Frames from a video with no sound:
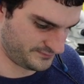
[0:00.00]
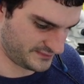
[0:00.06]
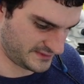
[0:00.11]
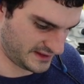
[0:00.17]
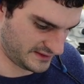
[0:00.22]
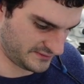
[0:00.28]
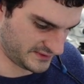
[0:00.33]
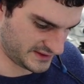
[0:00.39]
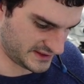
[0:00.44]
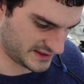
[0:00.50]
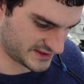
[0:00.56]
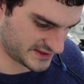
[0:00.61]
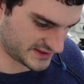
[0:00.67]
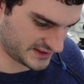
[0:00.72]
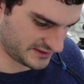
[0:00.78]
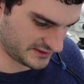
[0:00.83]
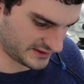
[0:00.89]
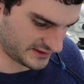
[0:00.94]
And we did
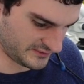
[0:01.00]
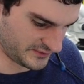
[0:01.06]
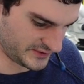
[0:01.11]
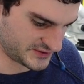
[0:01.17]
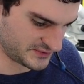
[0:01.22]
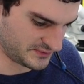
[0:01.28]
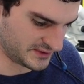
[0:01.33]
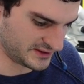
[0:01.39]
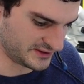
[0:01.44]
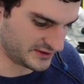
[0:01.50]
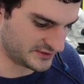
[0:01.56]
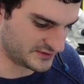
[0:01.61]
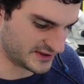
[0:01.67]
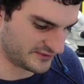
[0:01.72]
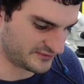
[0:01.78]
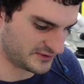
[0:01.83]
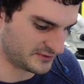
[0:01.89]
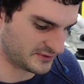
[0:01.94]
seal it. What you want, you
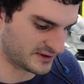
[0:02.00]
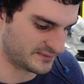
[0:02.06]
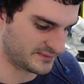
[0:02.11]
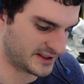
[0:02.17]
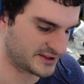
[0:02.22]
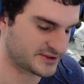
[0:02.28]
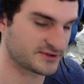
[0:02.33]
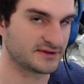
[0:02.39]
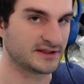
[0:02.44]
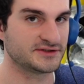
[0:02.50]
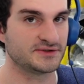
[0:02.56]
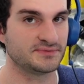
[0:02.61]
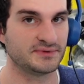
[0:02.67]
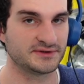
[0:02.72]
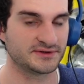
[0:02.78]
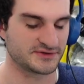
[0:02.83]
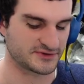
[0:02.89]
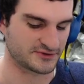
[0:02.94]
definitely wanna make sure that you
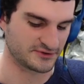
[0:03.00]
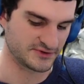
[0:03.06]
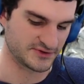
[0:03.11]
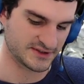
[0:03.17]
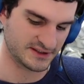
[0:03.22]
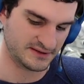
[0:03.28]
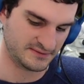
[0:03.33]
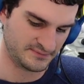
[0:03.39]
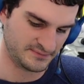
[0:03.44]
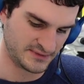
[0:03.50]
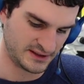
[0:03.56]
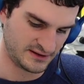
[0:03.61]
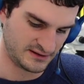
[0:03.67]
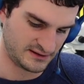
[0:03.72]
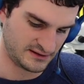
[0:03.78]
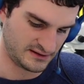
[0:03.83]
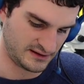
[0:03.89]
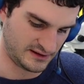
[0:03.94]
put the screws in.
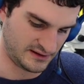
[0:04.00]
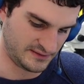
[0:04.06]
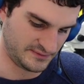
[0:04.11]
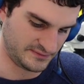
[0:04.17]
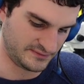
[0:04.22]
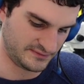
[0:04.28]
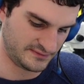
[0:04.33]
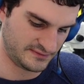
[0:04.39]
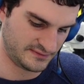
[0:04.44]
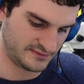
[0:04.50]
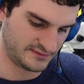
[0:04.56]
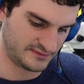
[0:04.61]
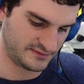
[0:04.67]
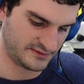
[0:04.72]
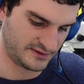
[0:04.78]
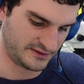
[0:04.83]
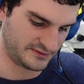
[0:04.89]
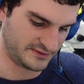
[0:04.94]
Um,
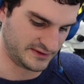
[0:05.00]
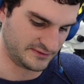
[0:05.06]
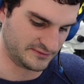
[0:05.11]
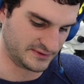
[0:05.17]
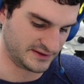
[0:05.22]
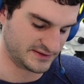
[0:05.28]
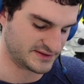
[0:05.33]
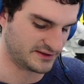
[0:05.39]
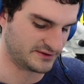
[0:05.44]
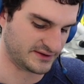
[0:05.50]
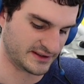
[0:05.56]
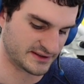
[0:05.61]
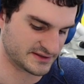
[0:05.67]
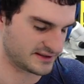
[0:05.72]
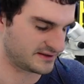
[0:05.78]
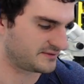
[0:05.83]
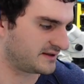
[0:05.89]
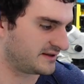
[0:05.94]
I don't need to really tell you
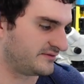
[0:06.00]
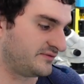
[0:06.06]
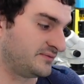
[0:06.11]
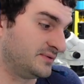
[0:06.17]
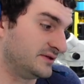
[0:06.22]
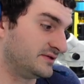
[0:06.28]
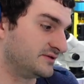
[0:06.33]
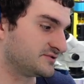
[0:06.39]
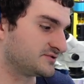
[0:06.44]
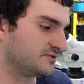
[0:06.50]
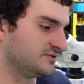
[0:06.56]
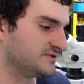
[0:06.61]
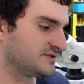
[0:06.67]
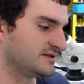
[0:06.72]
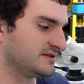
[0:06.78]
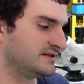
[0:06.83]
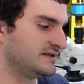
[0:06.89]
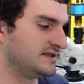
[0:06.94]
guys that, right? If you put the screws
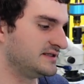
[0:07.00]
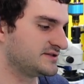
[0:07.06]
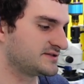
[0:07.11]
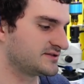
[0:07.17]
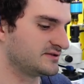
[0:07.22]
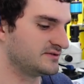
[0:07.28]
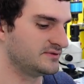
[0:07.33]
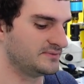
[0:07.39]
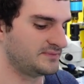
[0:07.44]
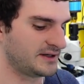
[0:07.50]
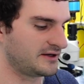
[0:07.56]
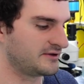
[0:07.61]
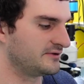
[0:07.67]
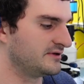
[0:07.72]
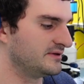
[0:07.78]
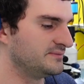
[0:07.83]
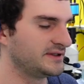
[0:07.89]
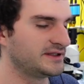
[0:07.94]
in, it needs to
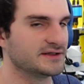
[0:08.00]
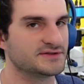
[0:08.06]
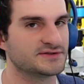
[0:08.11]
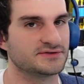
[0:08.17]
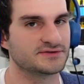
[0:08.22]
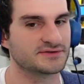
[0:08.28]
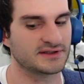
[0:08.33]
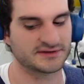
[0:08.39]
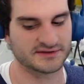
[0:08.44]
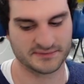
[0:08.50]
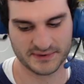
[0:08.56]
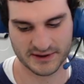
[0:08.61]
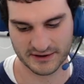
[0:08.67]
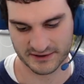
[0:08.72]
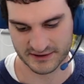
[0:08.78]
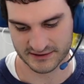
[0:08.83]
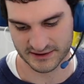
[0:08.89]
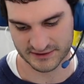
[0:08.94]
power on, because there's lots of
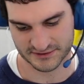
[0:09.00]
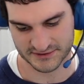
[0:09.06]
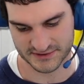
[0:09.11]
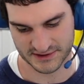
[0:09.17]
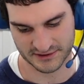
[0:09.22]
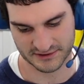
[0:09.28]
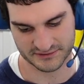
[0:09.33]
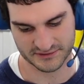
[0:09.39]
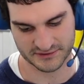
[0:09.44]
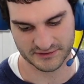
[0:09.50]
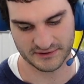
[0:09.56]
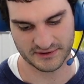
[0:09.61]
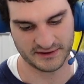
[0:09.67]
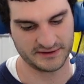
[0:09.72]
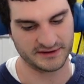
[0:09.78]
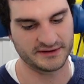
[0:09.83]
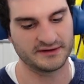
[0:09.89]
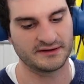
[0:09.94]
power connectors that could do go
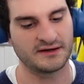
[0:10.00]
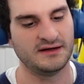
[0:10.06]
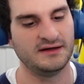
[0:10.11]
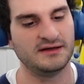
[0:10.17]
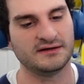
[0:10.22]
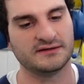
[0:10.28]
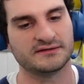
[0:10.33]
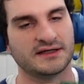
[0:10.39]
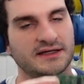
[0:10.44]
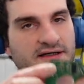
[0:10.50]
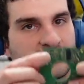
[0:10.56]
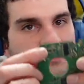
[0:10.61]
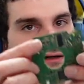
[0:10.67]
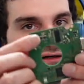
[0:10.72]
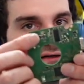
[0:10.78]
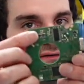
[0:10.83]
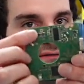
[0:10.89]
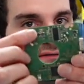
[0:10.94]
on here, like,
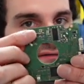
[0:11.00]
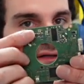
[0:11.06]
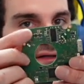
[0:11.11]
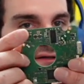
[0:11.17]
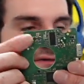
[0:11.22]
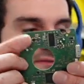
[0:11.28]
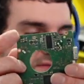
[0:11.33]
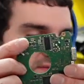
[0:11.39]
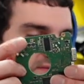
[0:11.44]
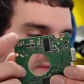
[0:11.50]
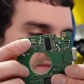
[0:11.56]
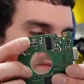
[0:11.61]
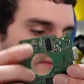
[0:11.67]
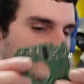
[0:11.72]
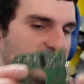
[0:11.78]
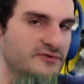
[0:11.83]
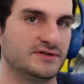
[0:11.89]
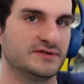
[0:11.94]
uh, like
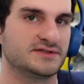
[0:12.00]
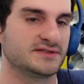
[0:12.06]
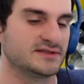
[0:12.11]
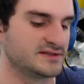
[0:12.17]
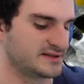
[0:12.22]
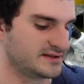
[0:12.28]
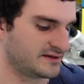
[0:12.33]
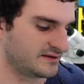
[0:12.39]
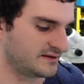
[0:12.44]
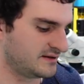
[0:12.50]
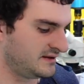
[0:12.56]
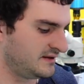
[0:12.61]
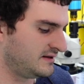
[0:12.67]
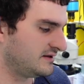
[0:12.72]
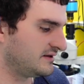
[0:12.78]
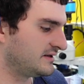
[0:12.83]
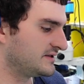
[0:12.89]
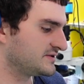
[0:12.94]
for instance there.
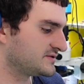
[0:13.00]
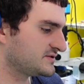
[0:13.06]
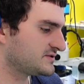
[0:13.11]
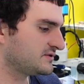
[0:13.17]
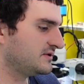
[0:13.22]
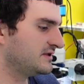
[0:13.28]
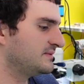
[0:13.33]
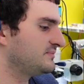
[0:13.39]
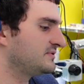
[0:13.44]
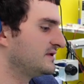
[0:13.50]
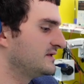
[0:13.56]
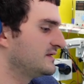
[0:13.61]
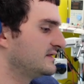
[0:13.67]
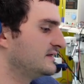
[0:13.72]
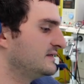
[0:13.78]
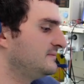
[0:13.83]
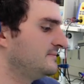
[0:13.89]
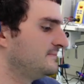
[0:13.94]
All right, so let's go ahead and plug
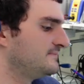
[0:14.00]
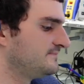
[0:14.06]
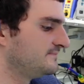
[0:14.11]
it in.